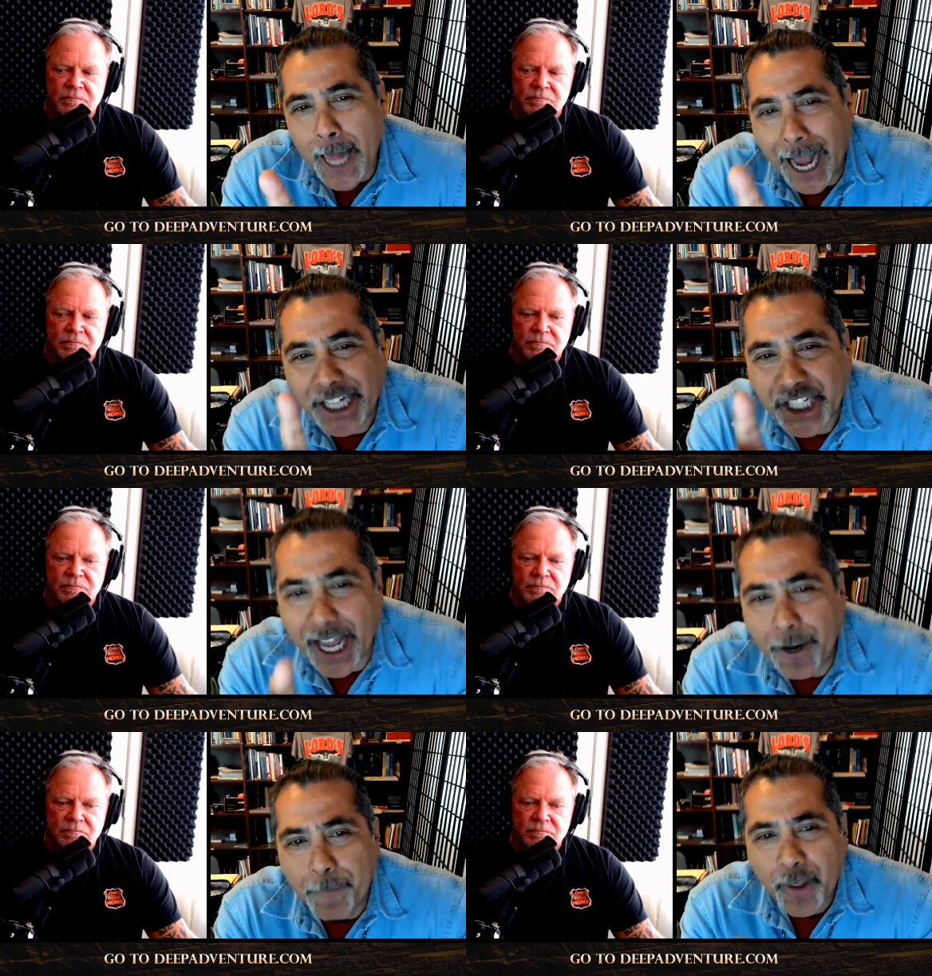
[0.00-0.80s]
Speaker 1: I
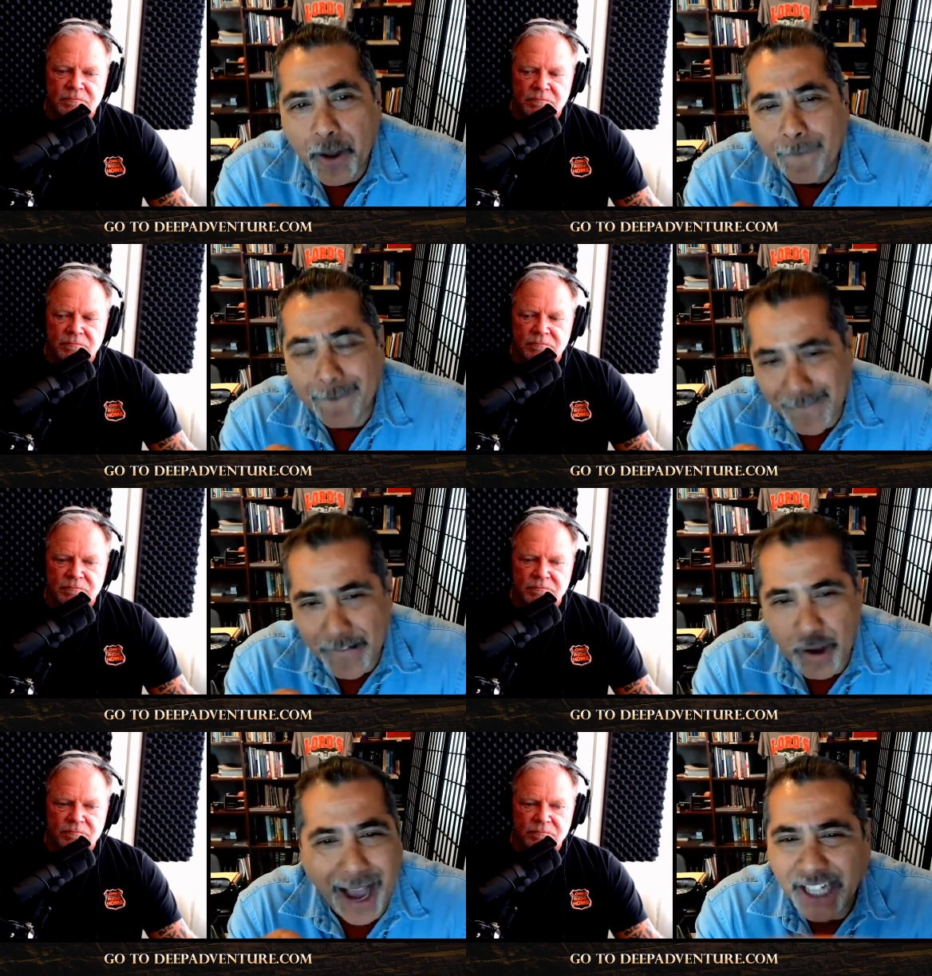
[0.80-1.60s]
said,
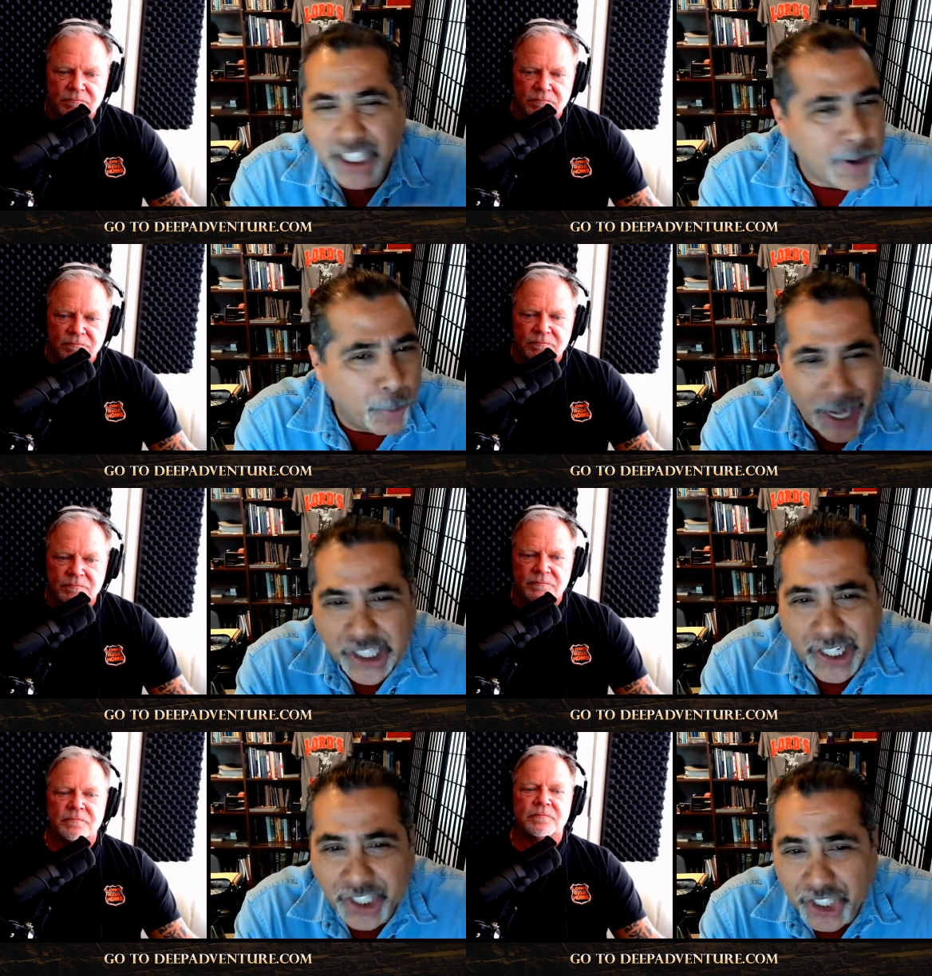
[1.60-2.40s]
"You guys have been
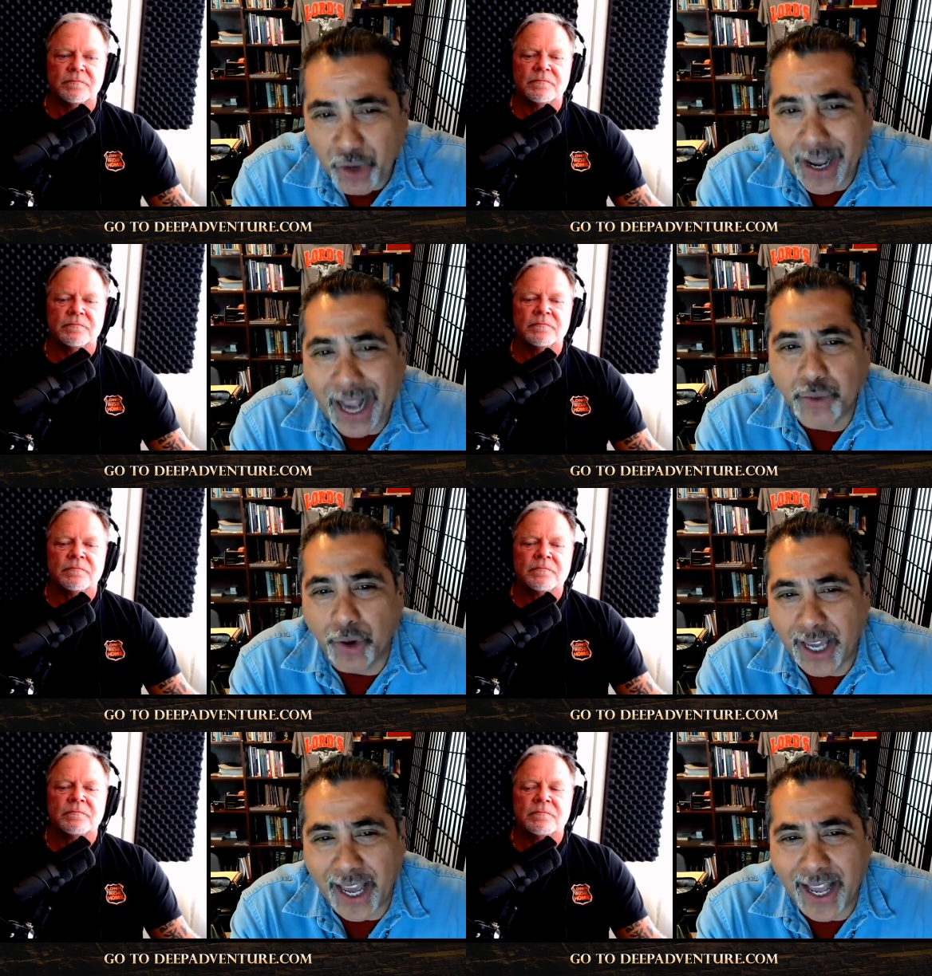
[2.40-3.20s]
wrestling since you guys
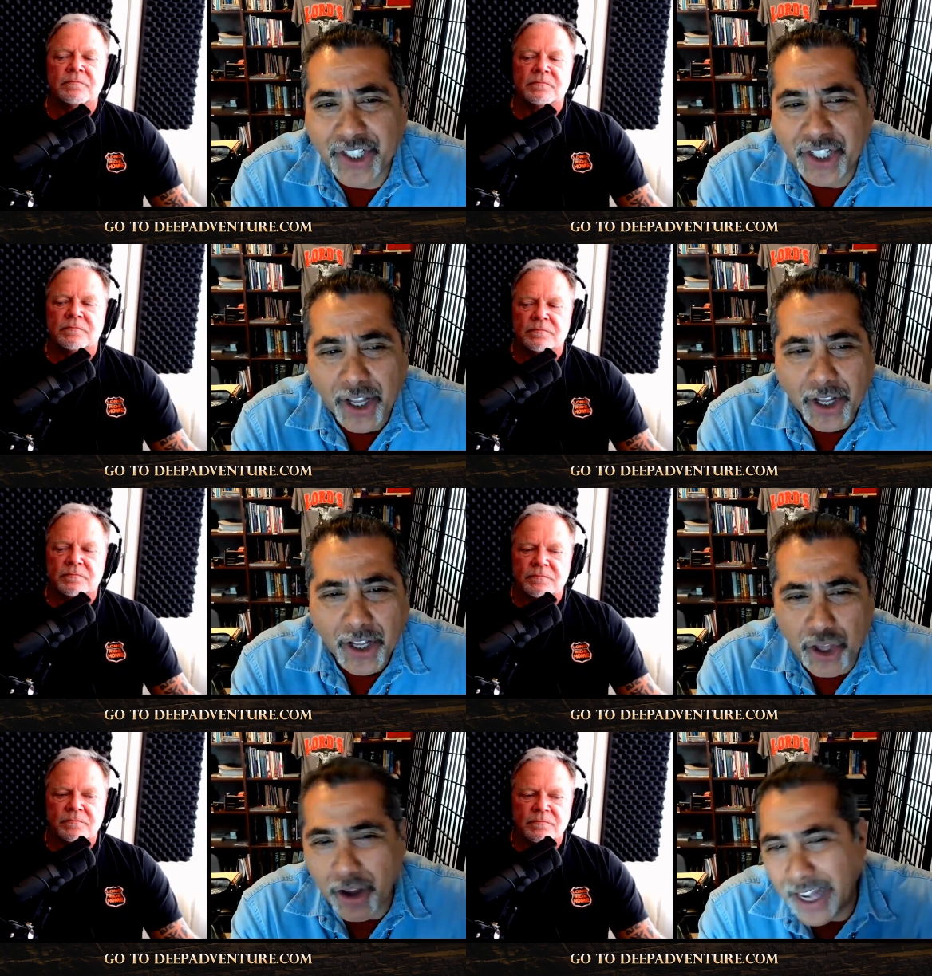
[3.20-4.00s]
were kids."
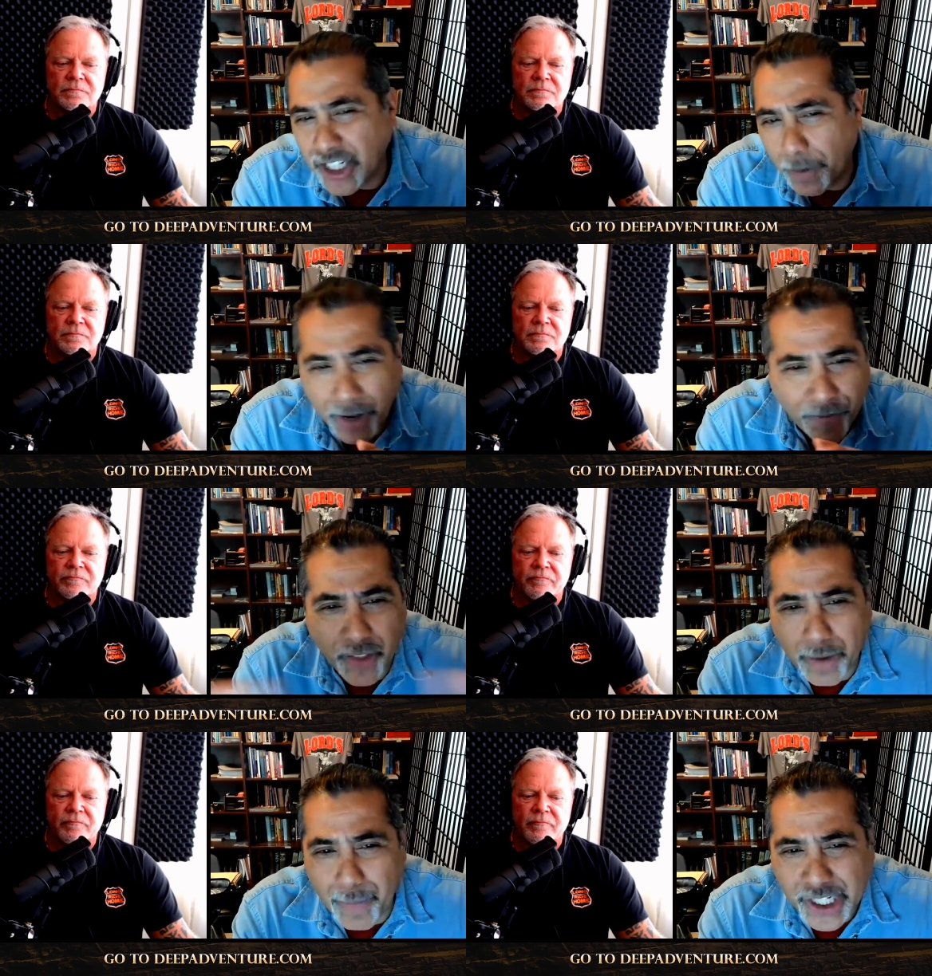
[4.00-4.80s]
You guys are
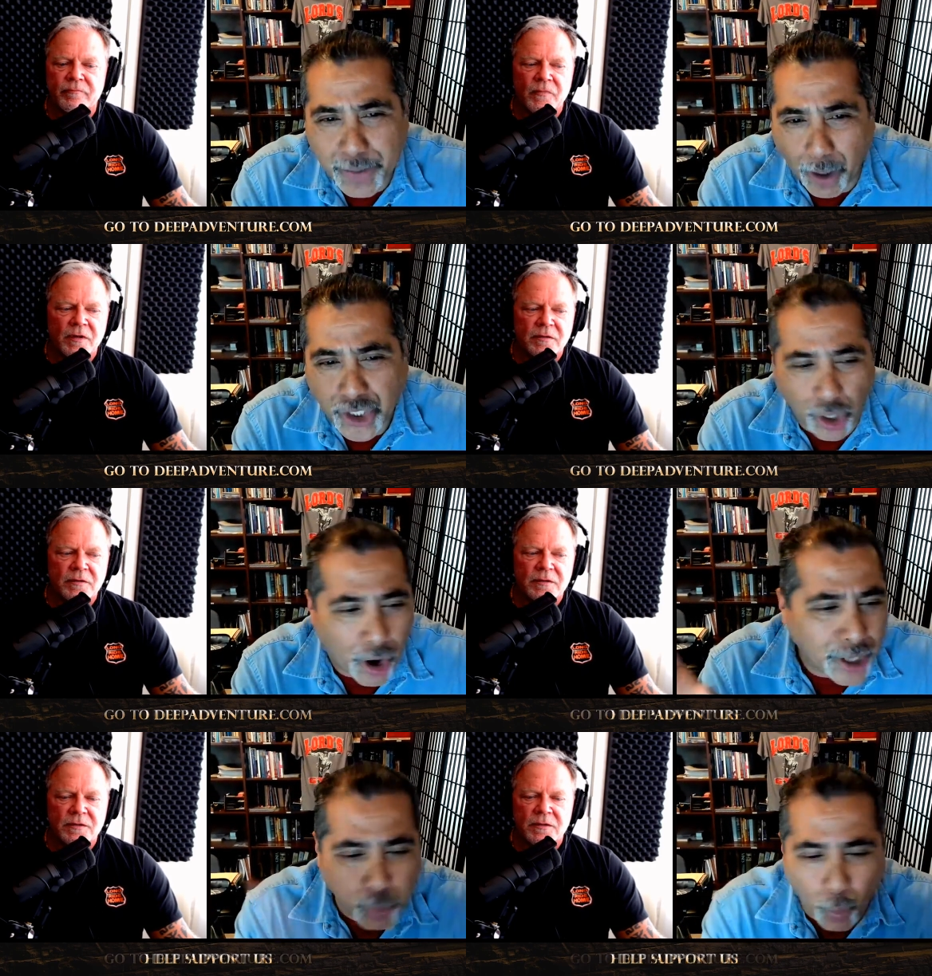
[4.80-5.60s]
involved in mixed martial
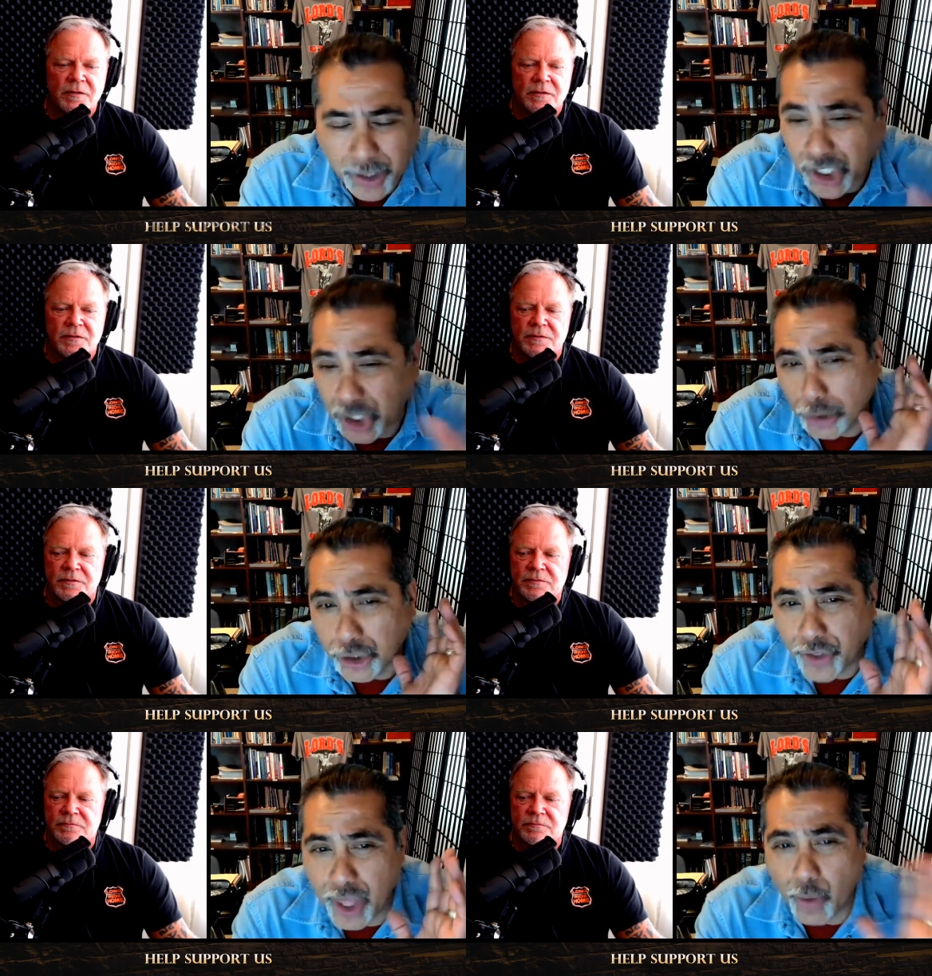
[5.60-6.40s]
arts. One's a
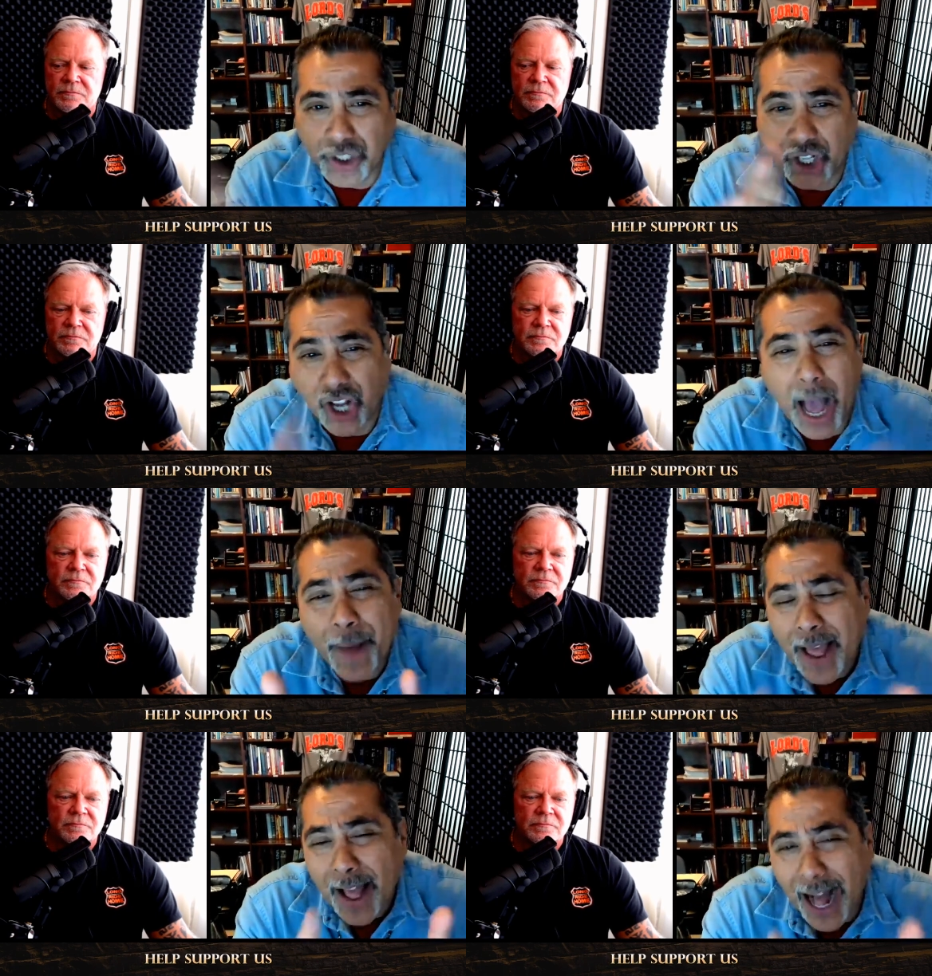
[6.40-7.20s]
soldier, the other one's a
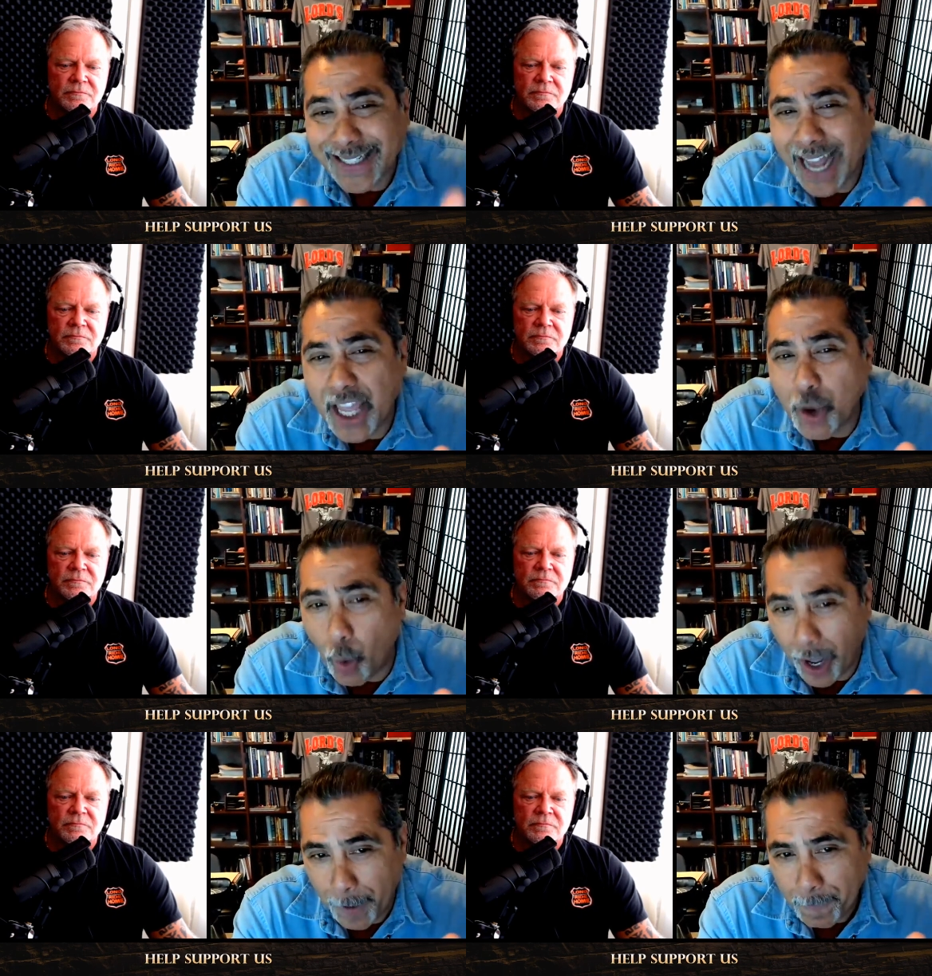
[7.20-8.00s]
cop. I'll tell you
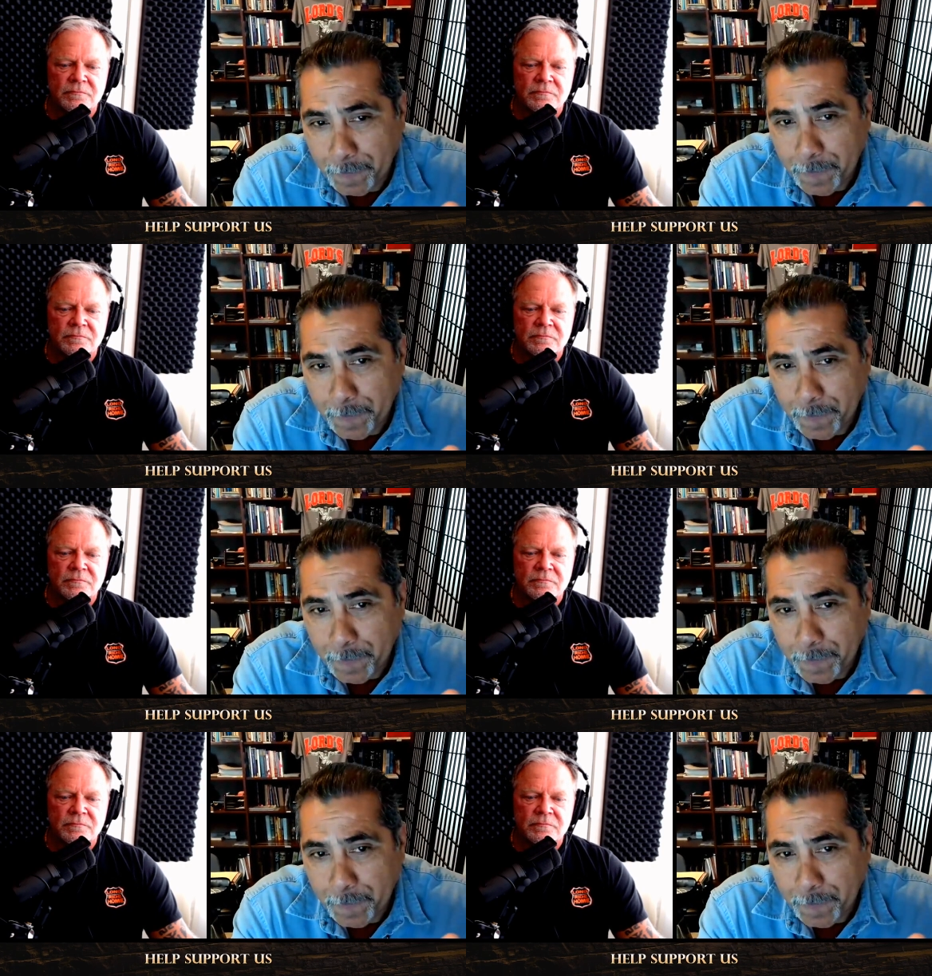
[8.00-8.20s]
what,